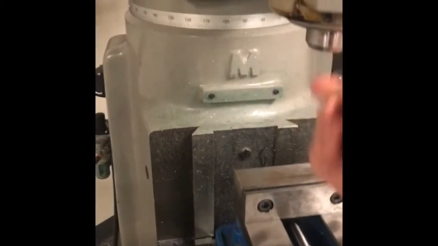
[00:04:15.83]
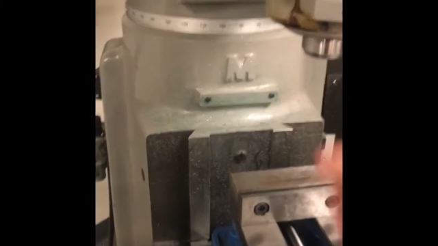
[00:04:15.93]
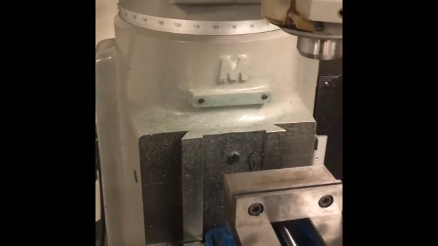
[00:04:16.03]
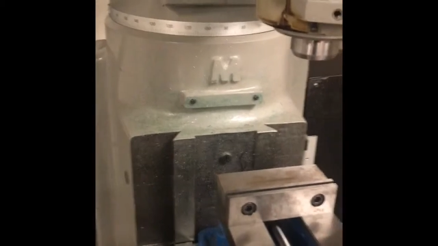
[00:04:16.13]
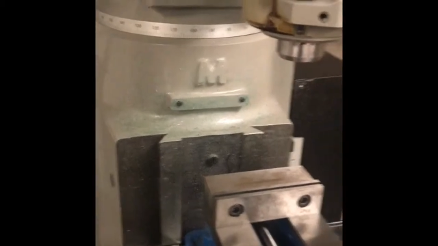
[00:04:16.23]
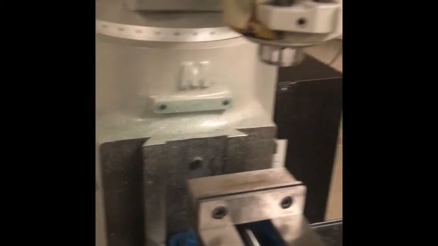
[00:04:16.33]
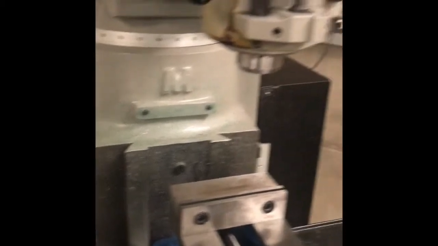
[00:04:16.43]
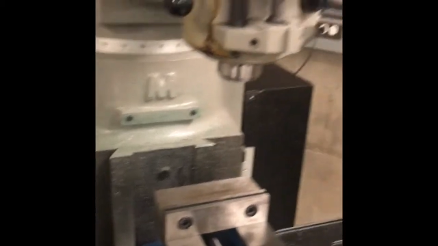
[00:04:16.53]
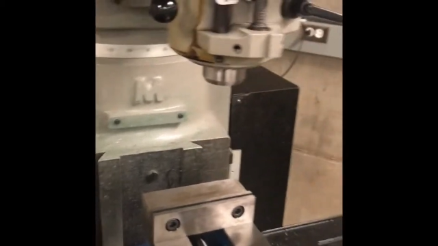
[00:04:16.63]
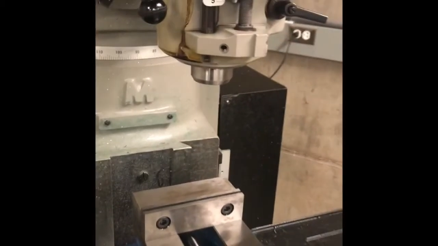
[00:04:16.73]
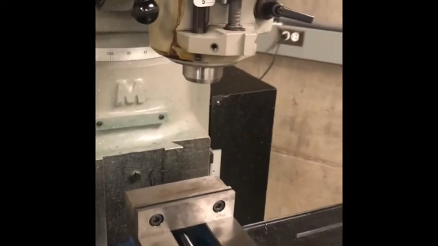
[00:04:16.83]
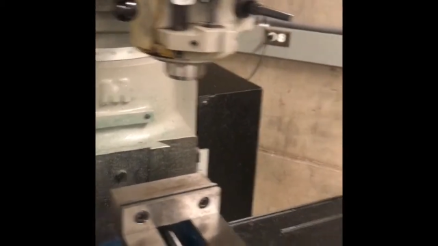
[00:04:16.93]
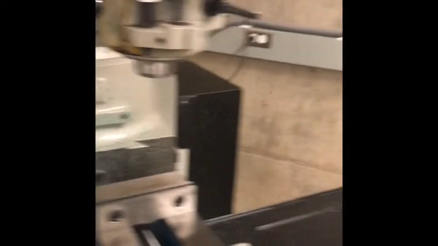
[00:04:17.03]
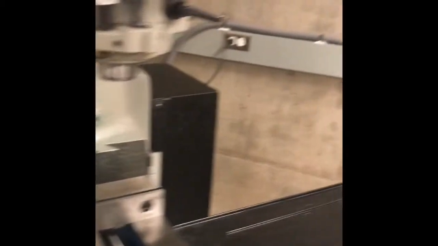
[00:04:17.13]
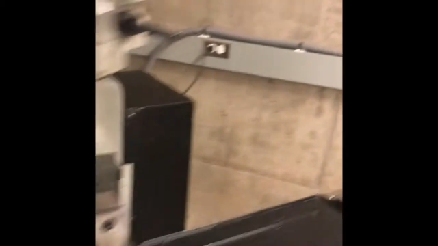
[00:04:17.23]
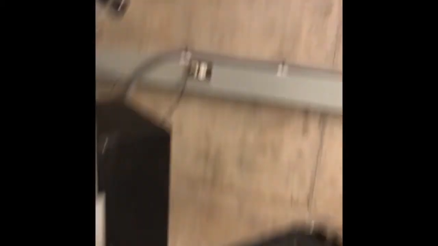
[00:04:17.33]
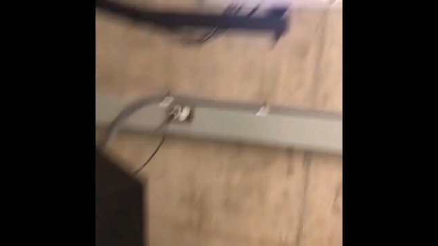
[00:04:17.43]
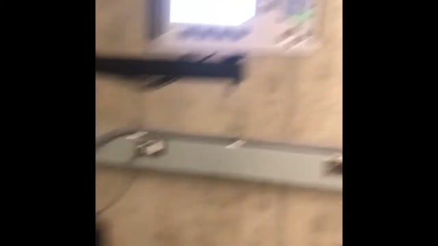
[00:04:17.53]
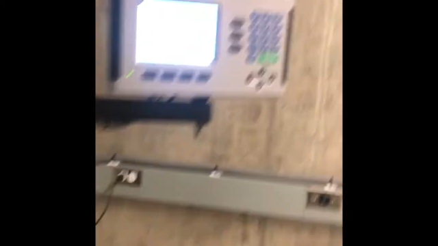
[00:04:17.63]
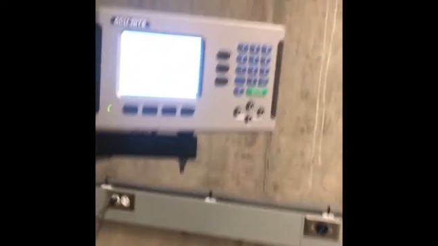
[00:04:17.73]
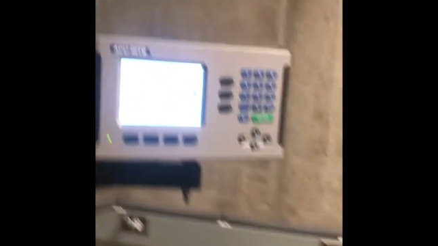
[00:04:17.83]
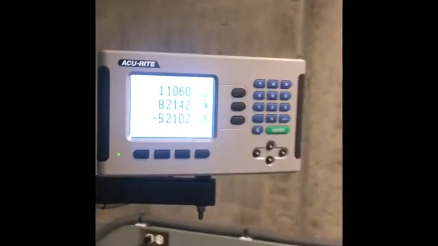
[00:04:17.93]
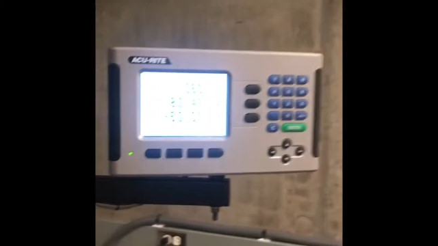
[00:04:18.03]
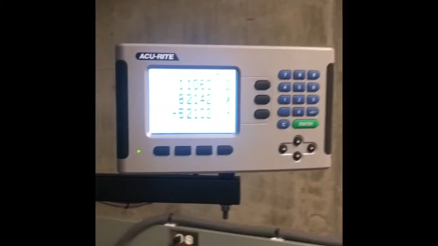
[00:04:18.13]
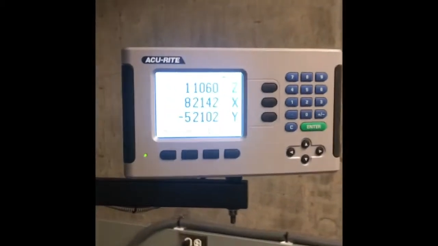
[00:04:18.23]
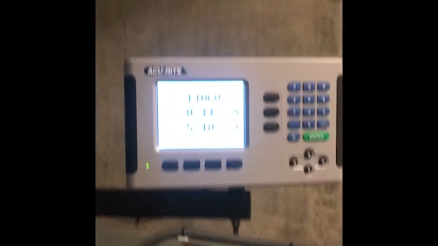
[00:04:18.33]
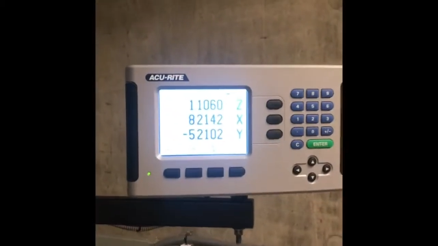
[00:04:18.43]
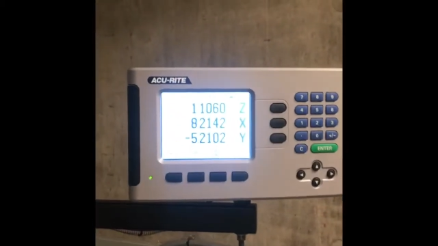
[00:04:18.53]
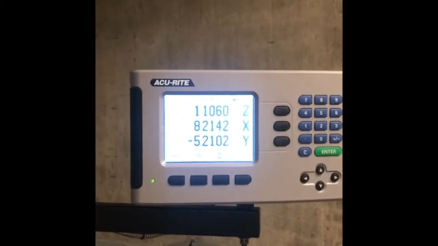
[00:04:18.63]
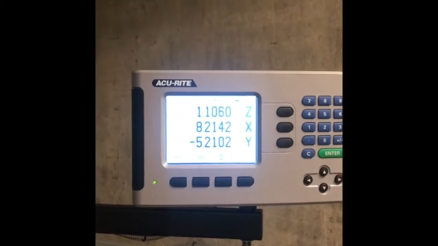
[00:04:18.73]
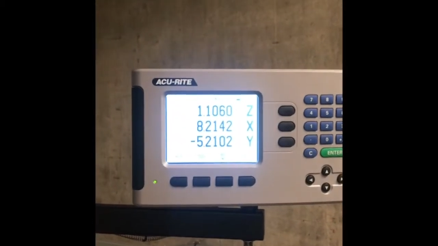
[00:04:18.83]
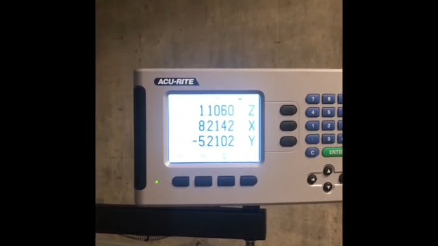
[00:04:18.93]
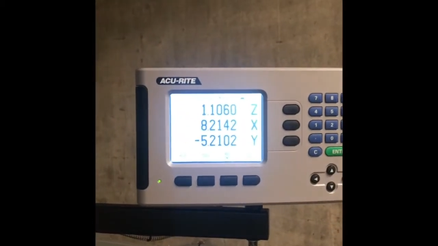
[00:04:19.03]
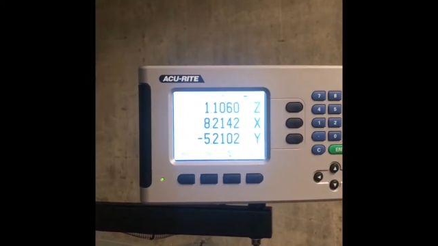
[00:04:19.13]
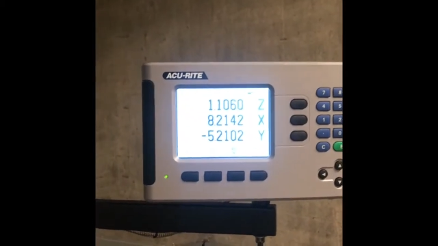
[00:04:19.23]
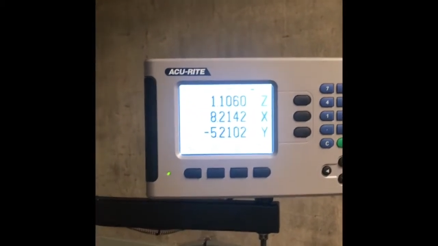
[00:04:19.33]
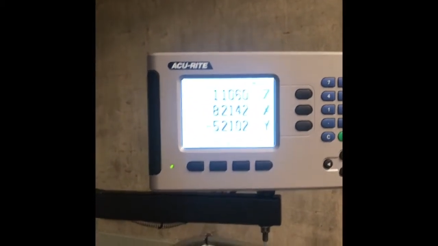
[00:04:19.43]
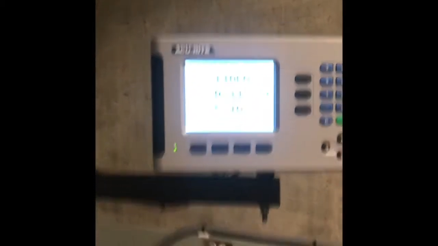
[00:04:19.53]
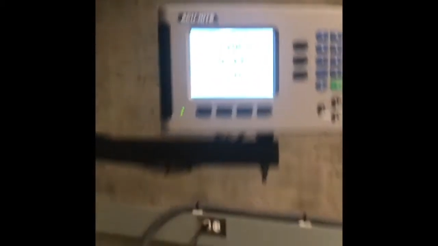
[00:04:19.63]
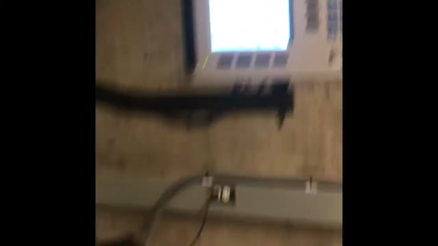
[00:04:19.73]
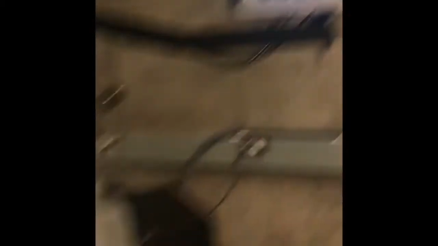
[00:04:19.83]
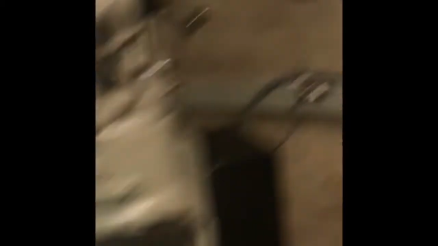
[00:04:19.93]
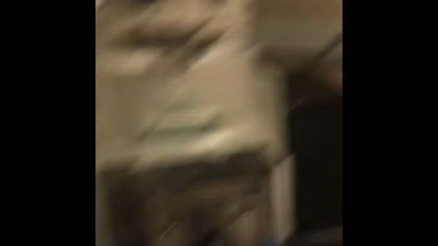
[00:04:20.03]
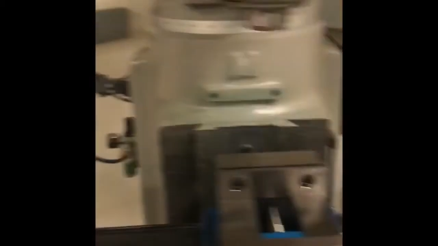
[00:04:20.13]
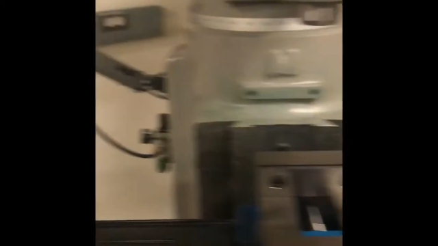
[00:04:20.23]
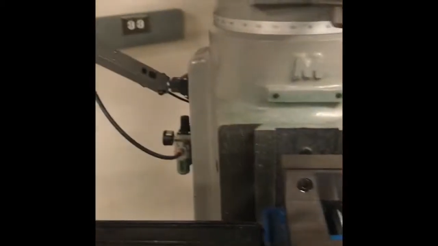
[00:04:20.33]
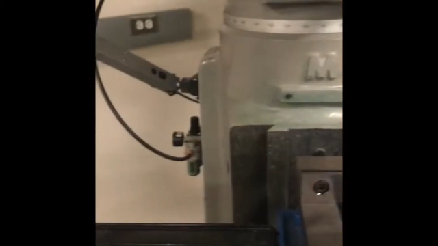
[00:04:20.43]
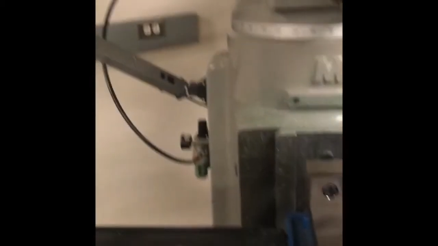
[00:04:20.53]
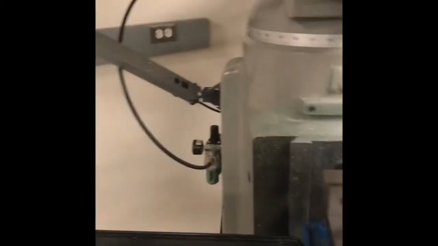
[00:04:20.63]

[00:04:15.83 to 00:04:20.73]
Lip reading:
(no speaker visible)